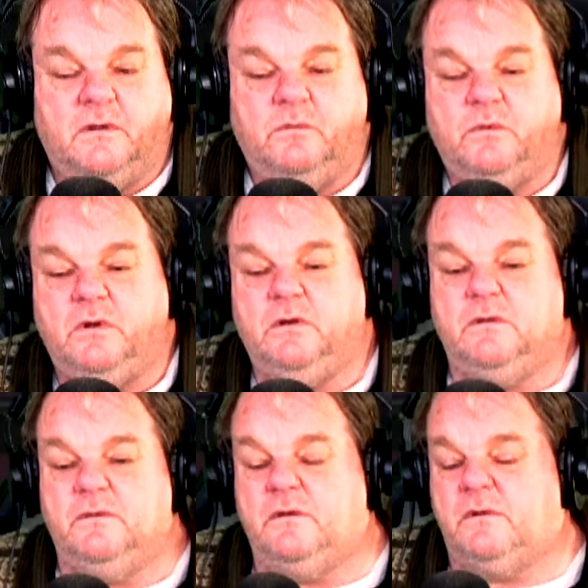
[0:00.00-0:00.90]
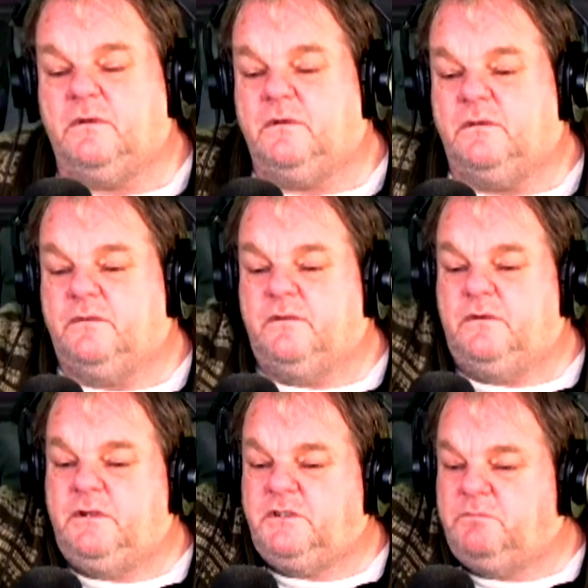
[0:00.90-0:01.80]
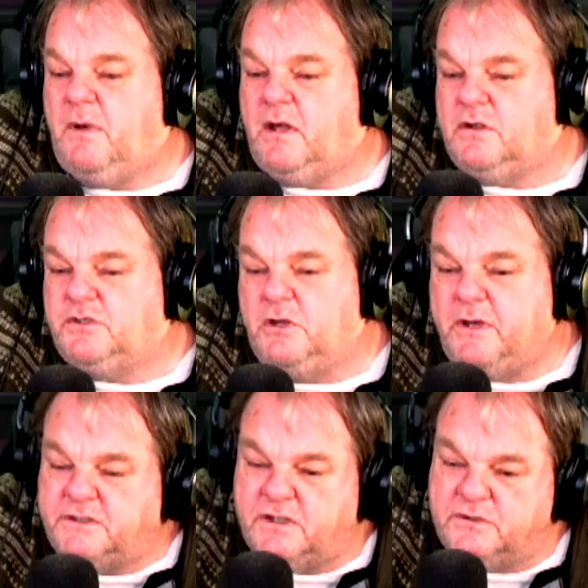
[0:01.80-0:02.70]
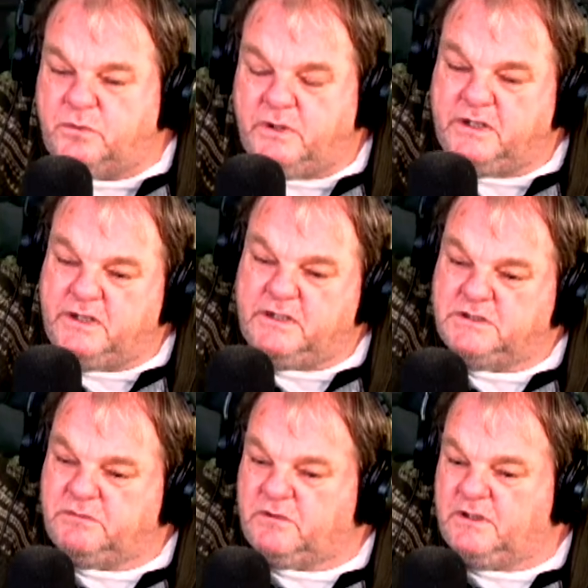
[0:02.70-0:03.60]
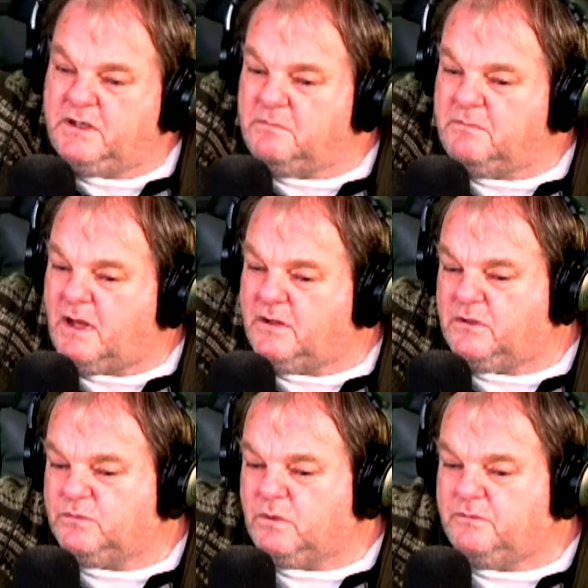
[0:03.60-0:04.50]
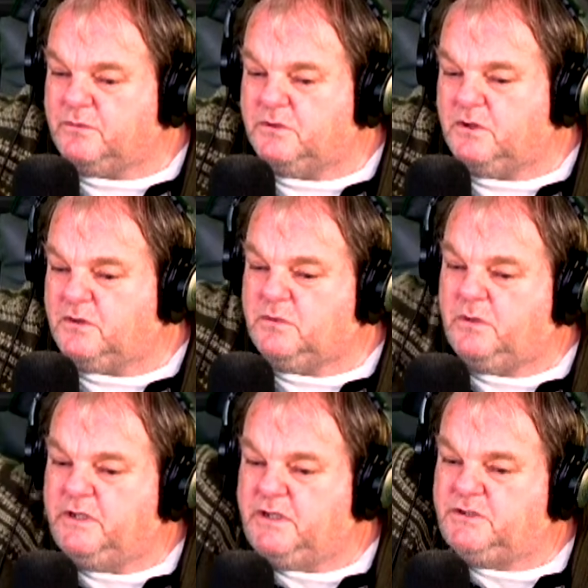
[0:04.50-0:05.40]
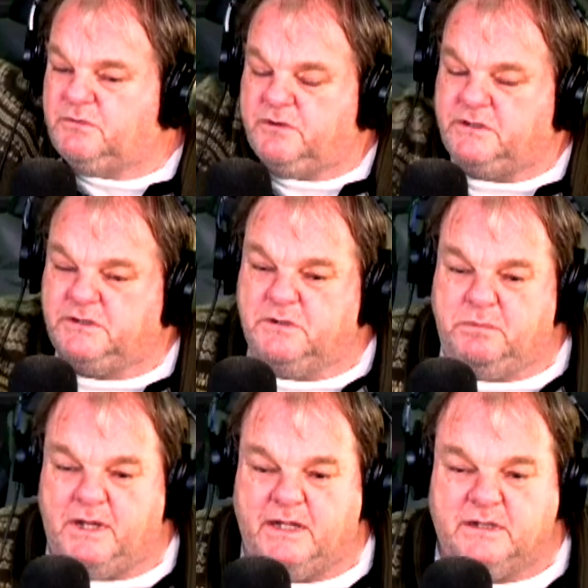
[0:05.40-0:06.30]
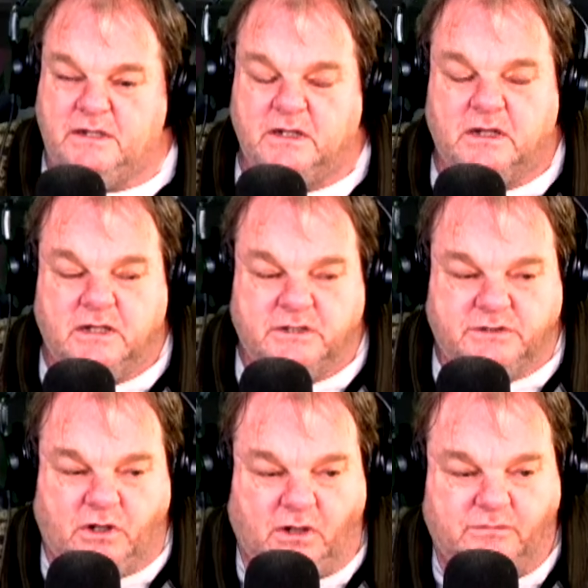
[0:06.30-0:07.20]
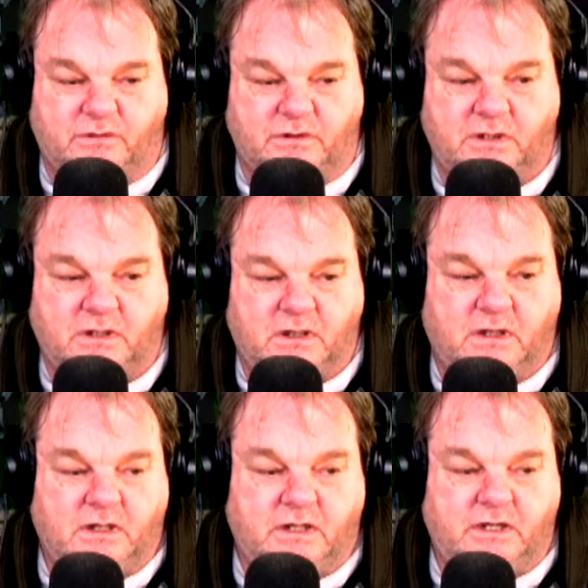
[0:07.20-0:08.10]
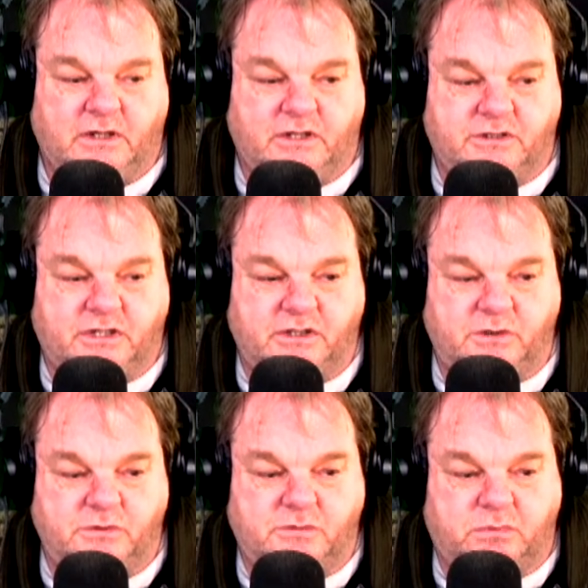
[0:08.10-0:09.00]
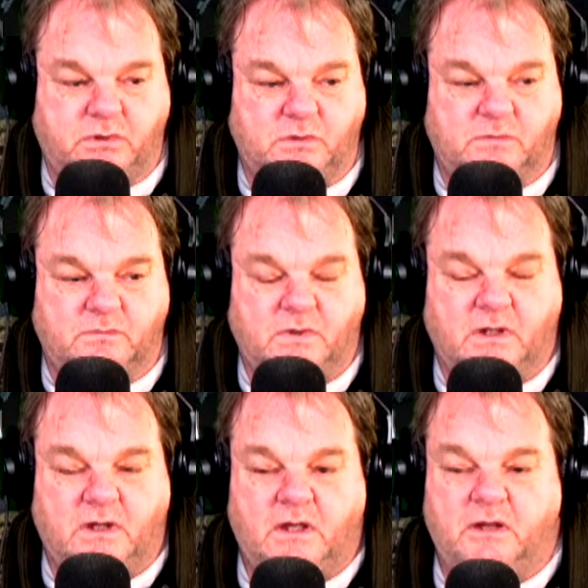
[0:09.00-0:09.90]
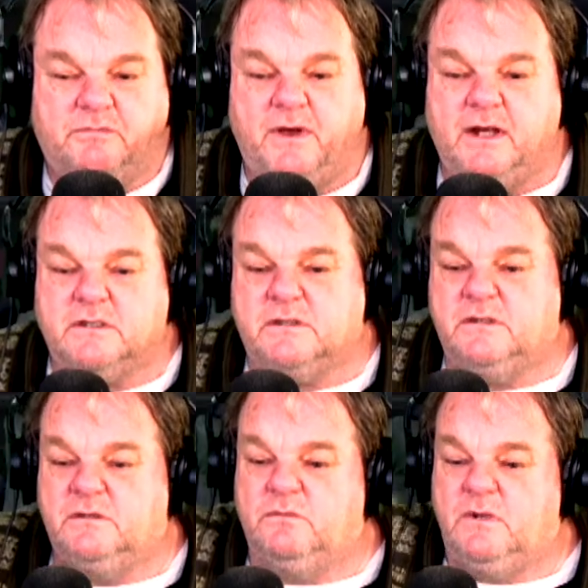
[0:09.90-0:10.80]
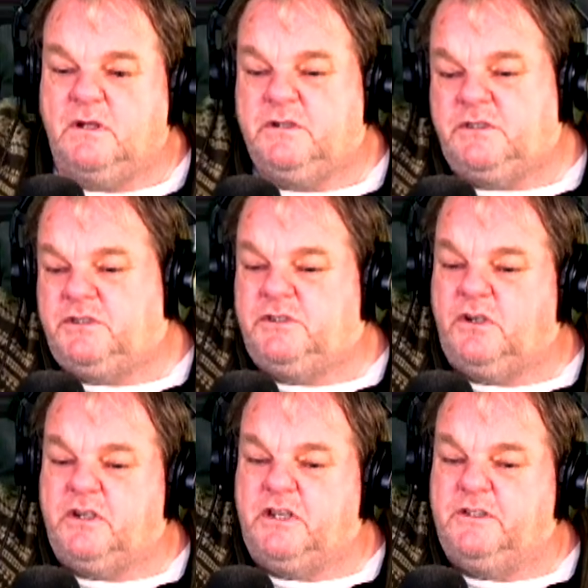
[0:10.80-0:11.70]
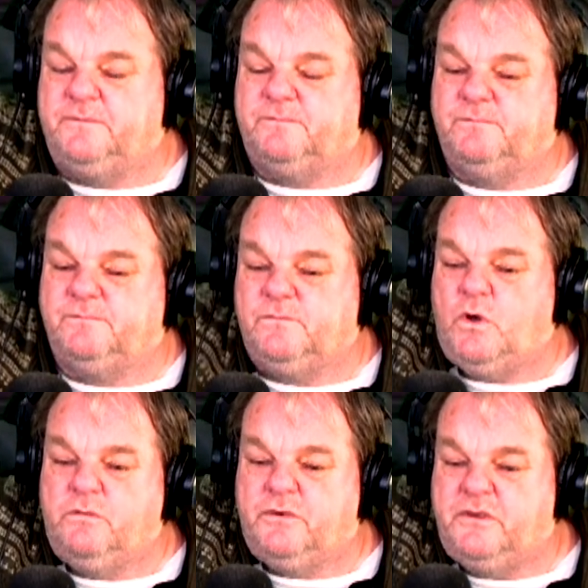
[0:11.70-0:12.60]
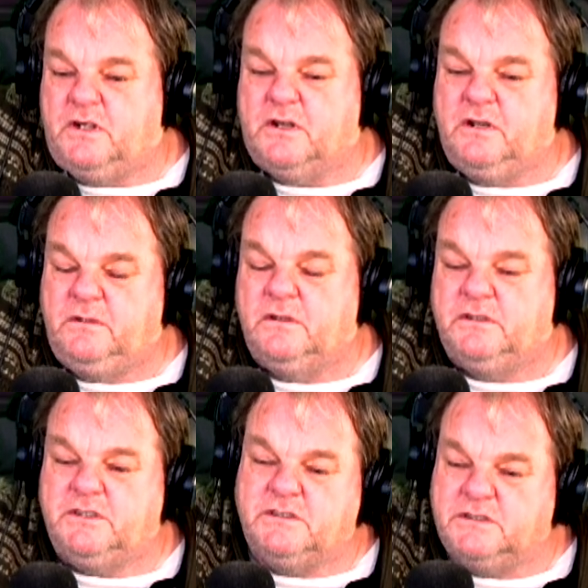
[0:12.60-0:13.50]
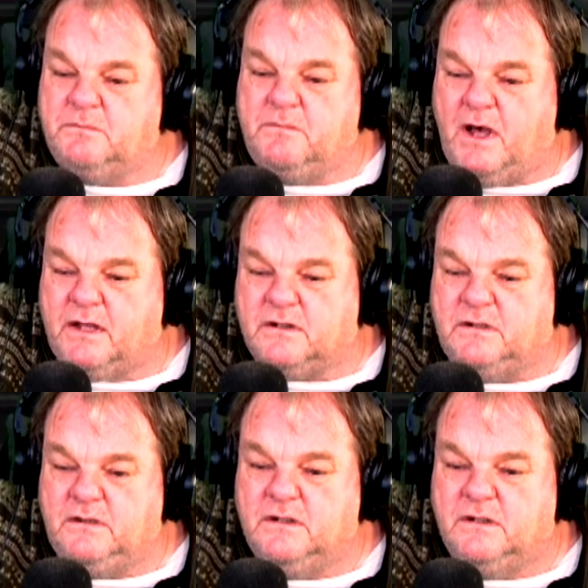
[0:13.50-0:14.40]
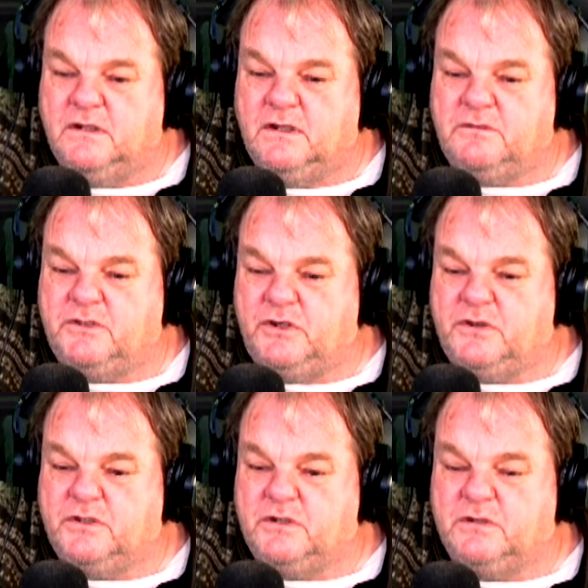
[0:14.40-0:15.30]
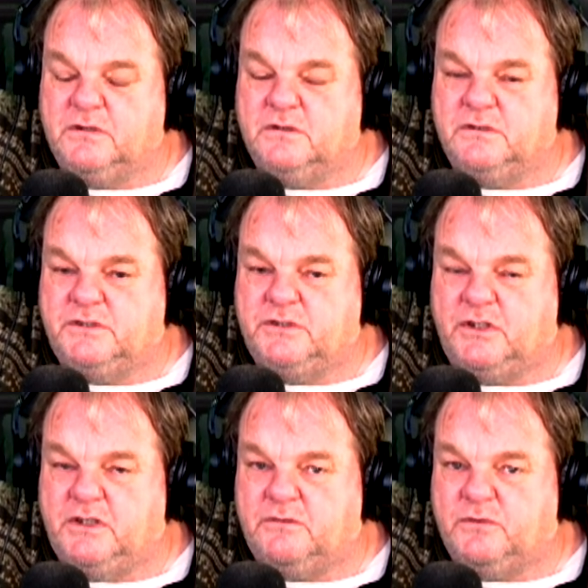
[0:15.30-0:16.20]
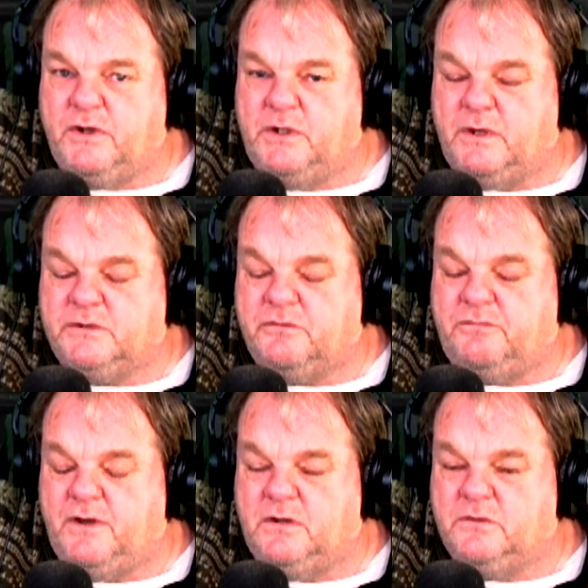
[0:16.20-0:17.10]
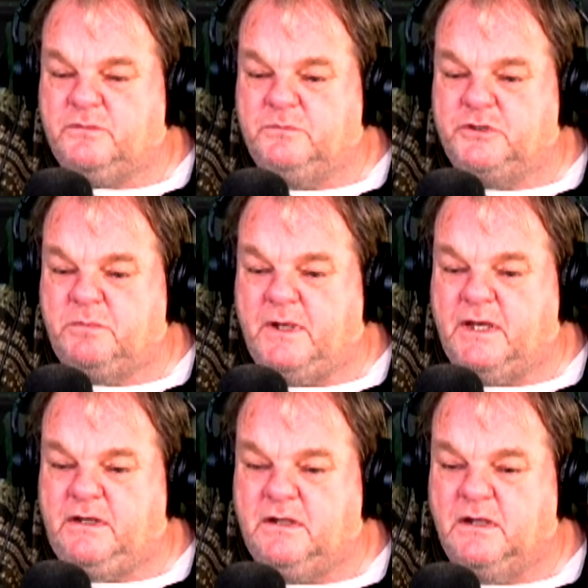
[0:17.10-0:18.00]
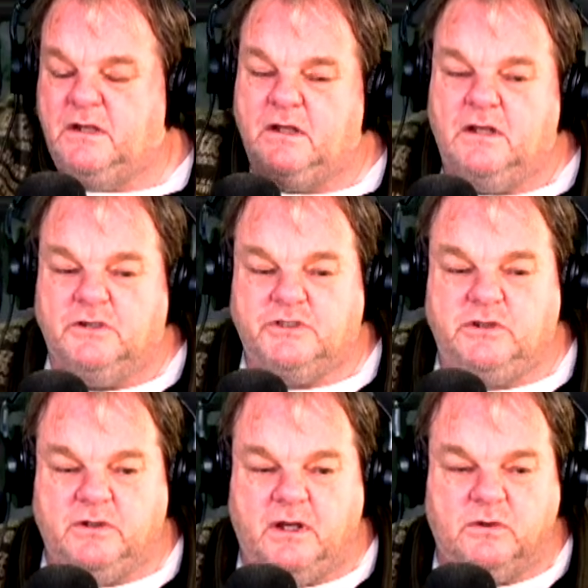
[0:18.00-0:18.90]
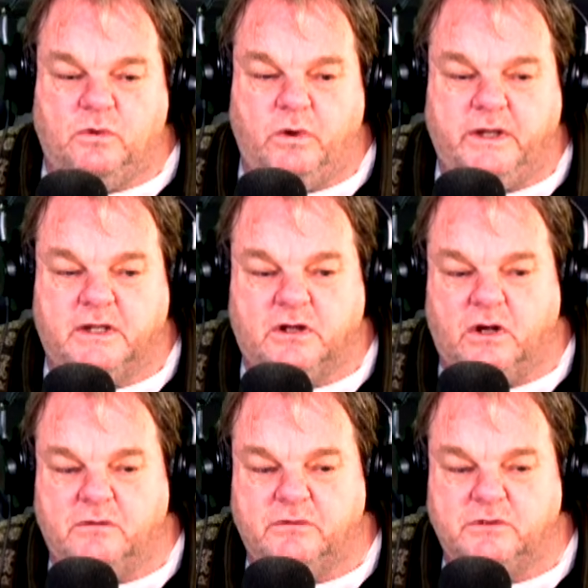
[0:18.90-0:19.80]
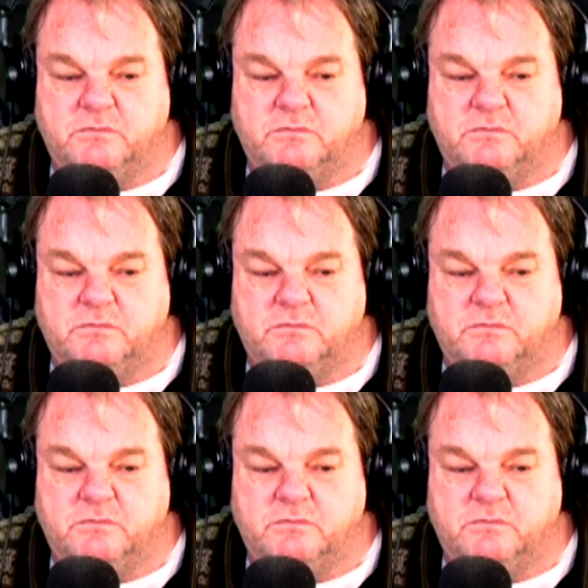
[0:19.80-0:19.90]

Well, this model is only based on 20 days. If you let a model run for another 20 days, the rest of the planet is covered in a continuous plume. In fact, this study over there, this is a model of another study of the radioactive fallout from Japan. Just look how quick it covers